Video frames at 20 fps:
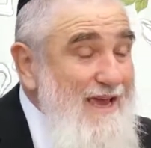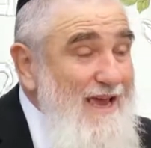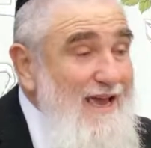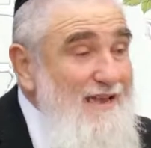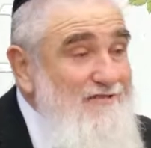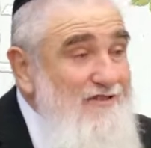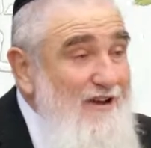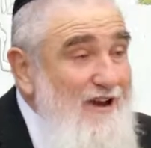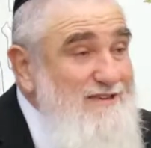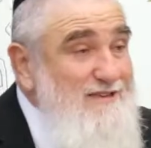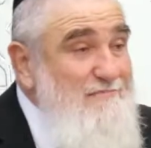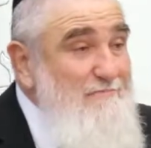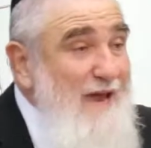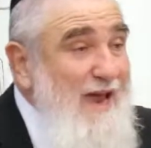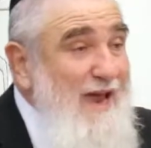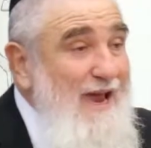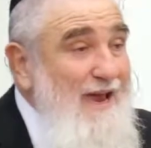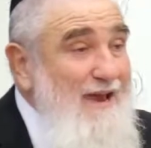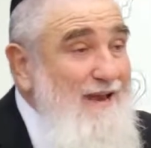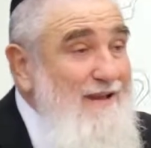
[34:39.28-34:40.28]
It just
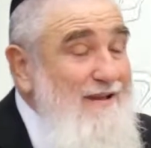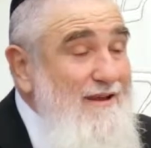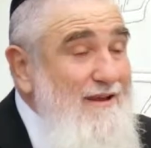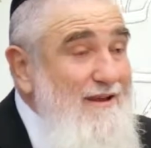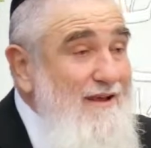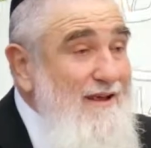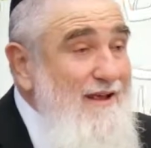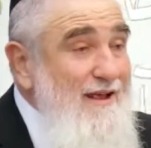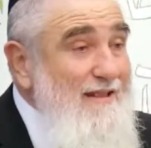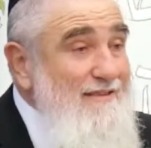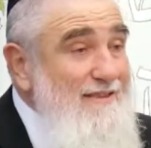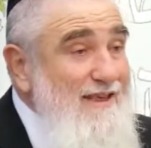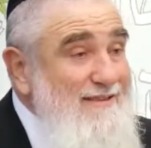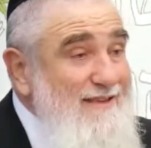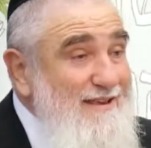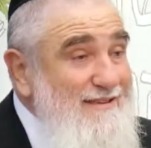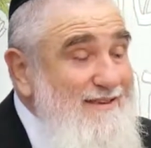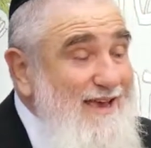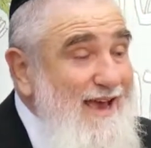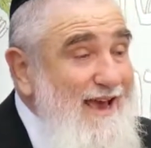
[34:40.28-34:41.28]
made that
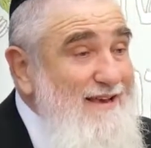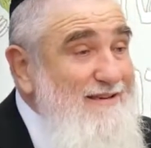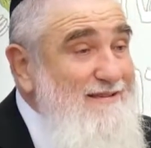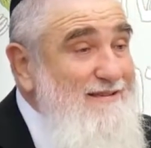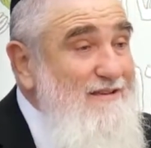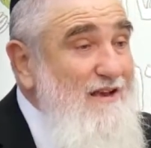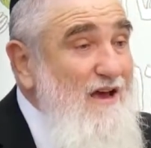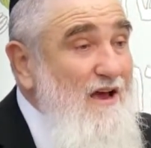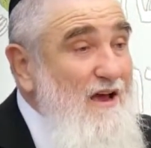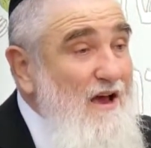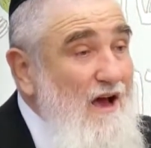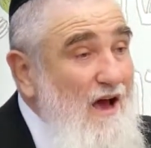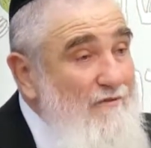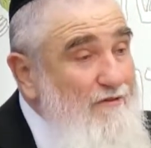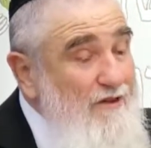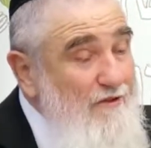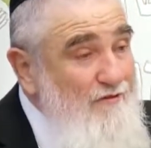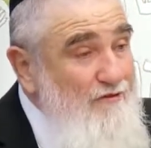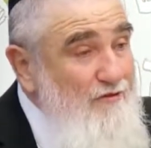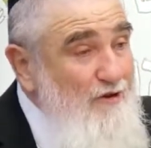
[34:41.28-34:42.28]
the taste of
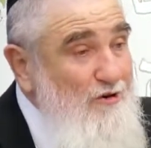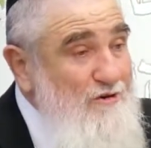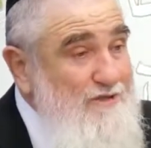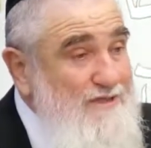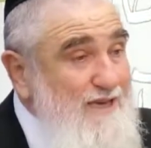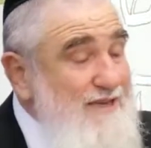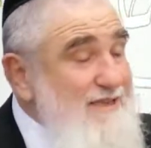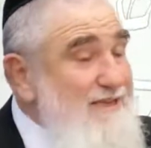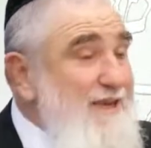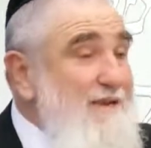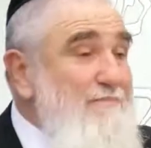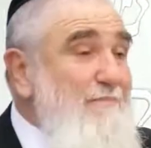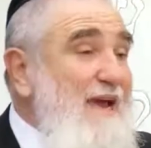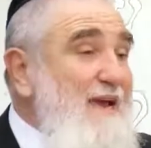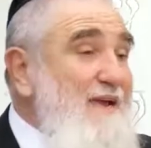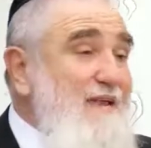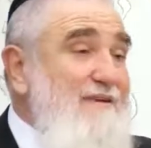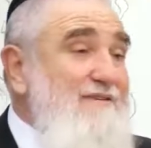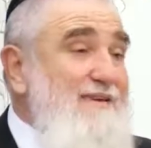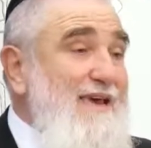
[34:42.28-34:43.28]
the fruits and didn't
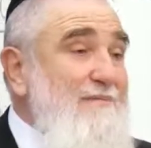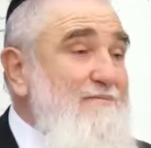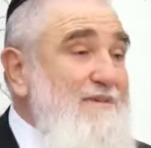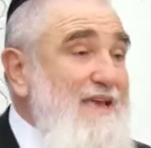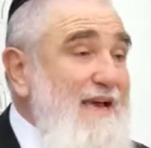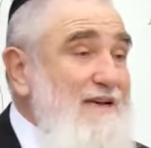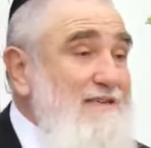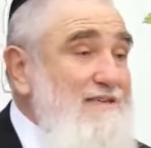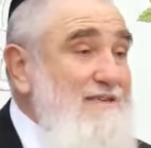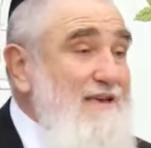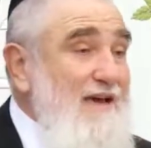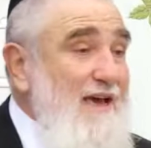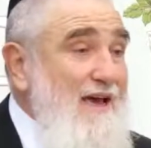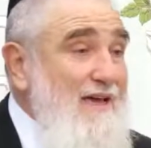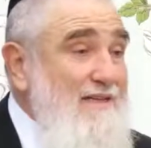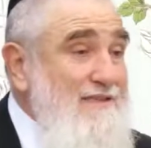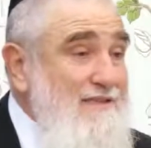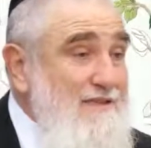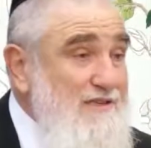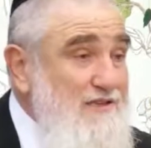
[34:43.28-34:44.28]
make the same taste
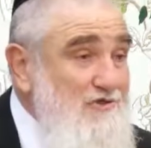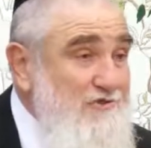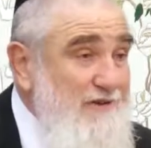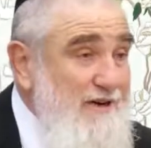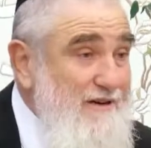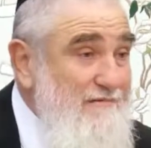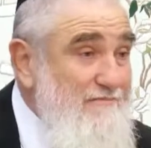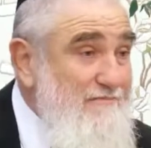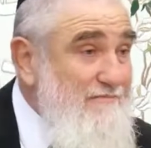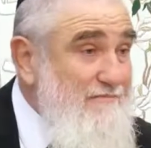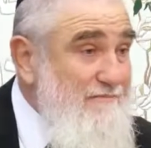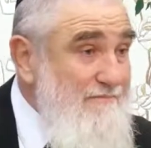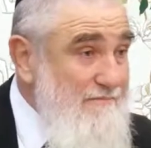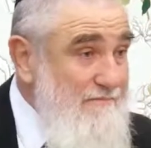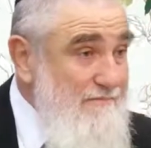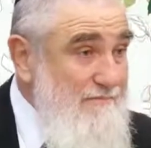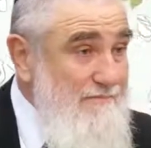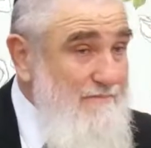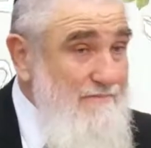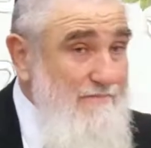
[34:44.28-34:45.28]
as the tree.
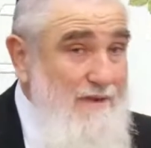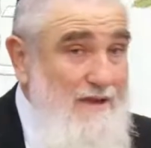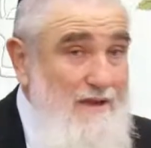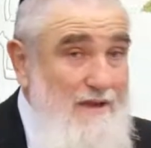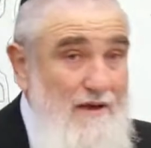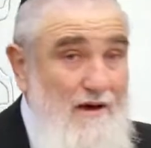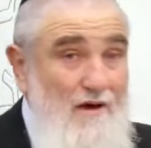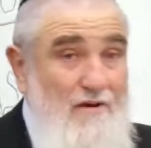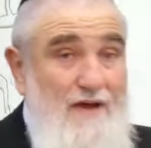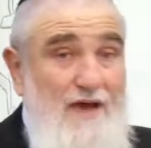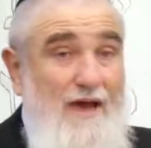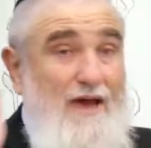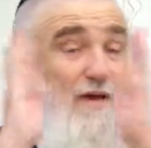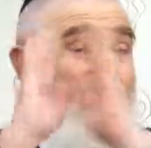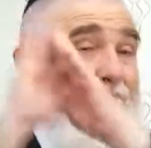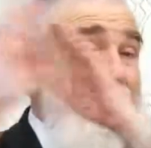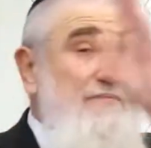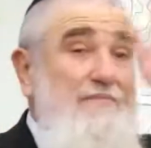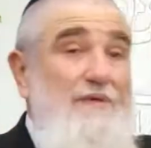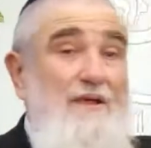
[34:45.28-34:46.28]
Okay?
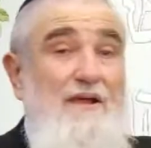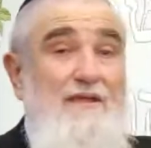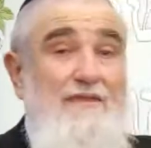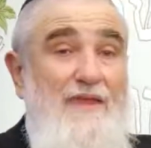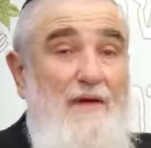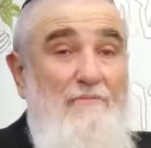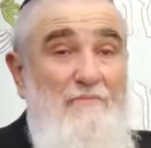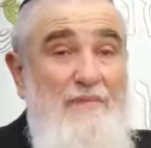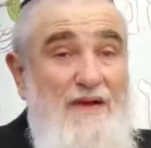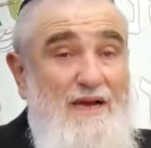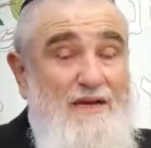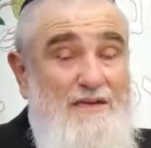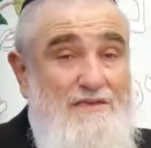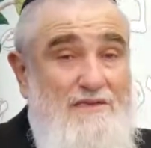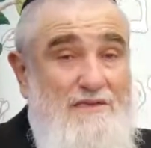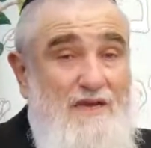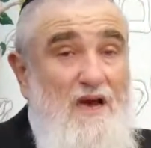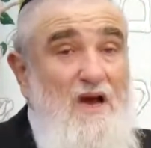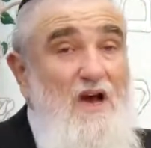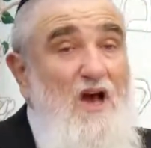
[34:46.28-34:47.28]
That
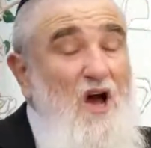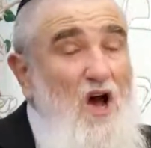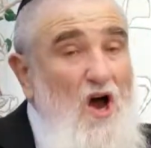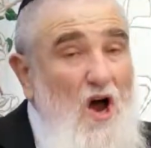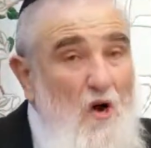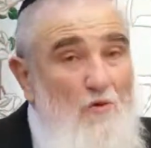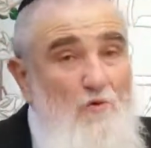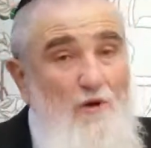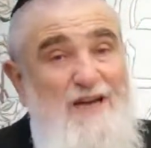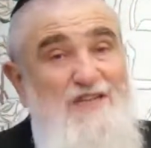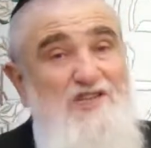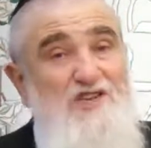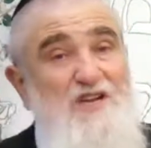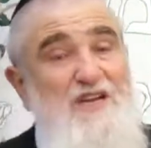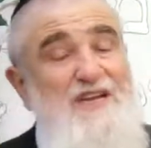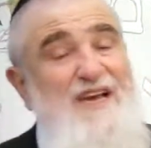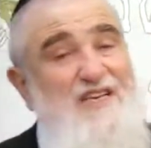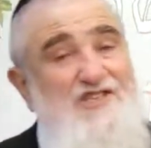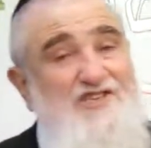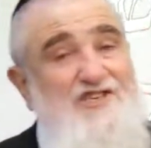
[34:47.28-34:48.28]
means
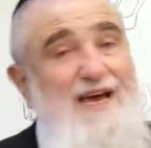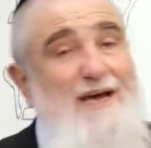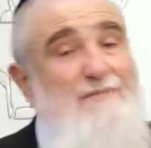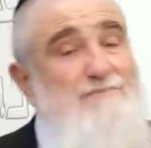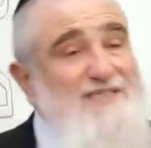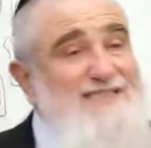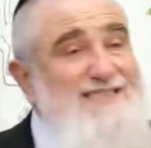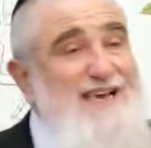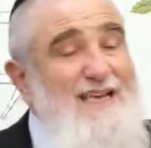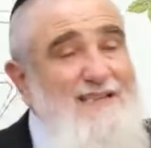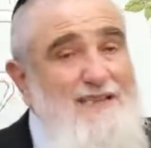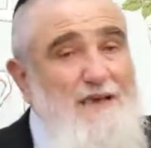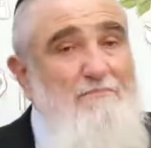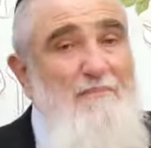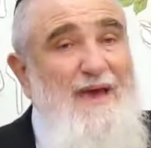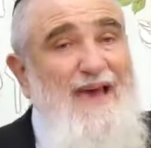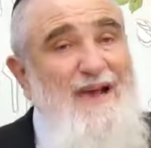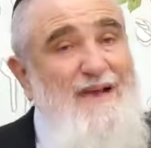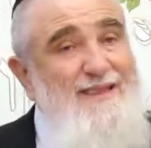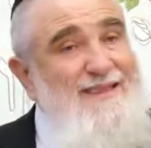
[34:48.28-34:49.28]
originally Hashem said to
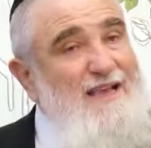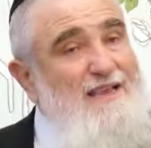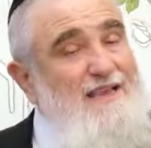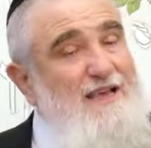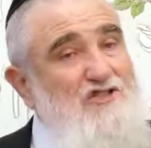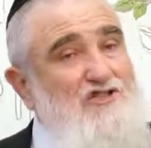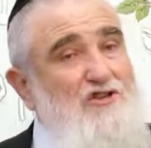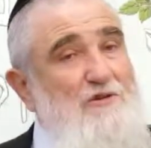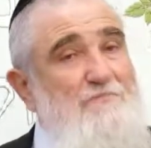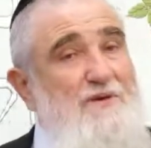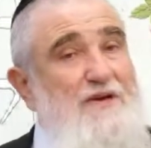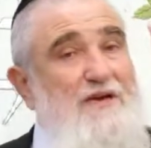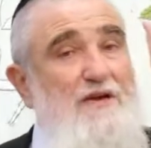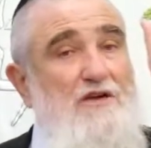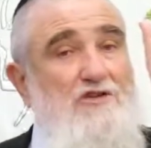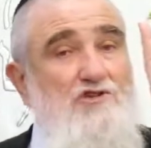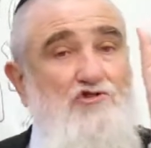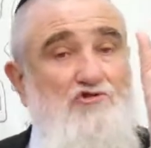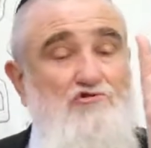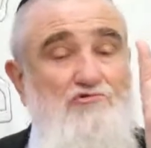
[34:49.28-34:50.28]
make that there should be a
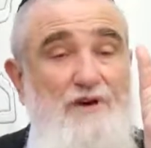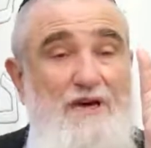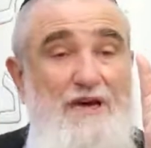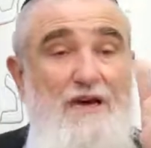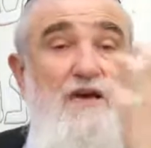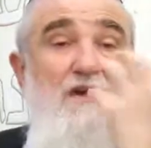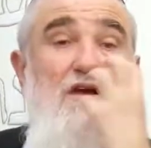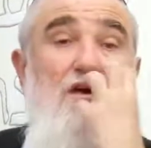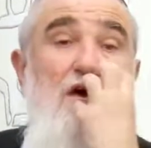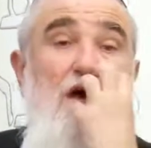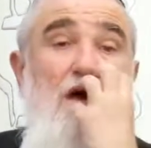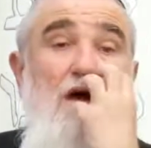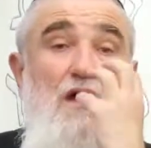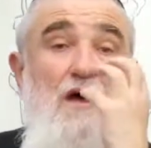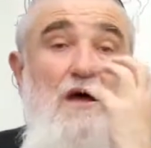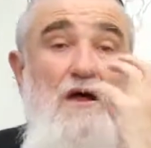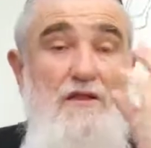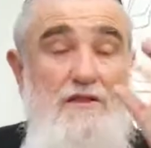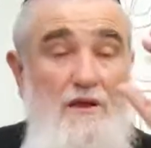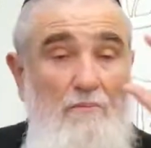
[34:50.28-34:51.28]
tree,
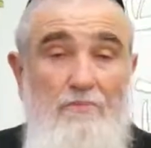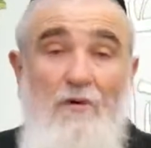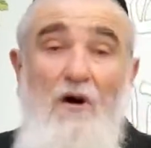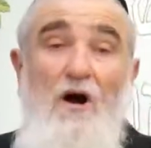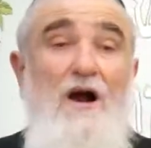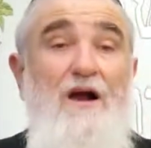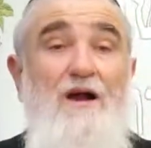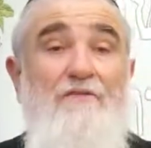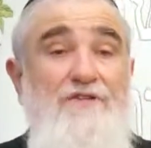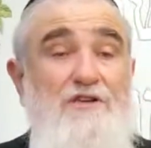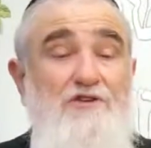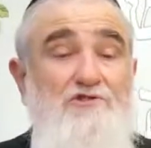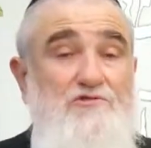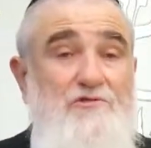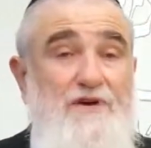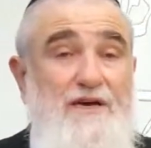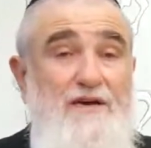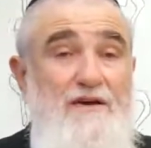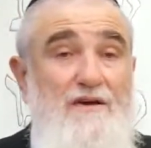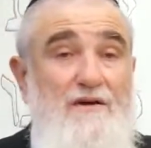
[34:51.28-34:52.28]
the bark of the
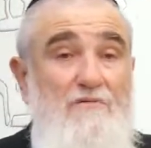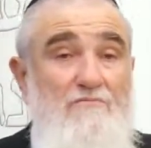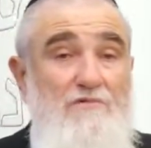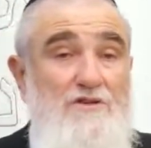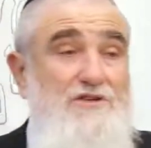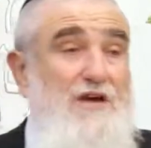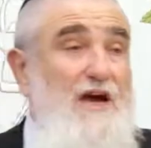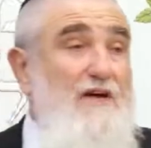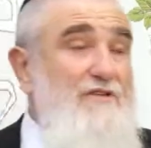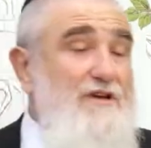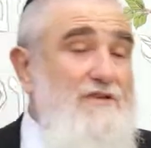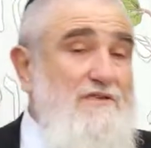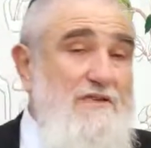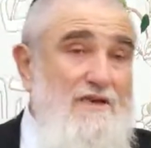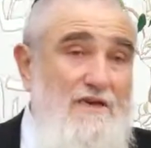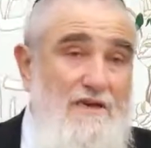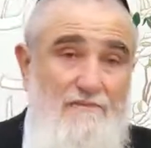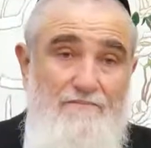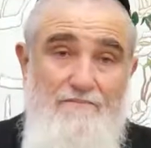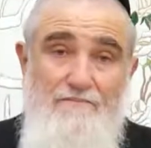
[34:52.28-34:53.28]
tree, which
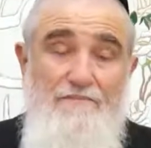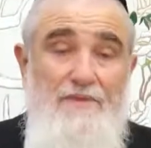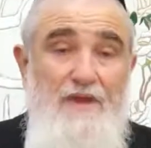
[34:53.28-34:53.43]
obviously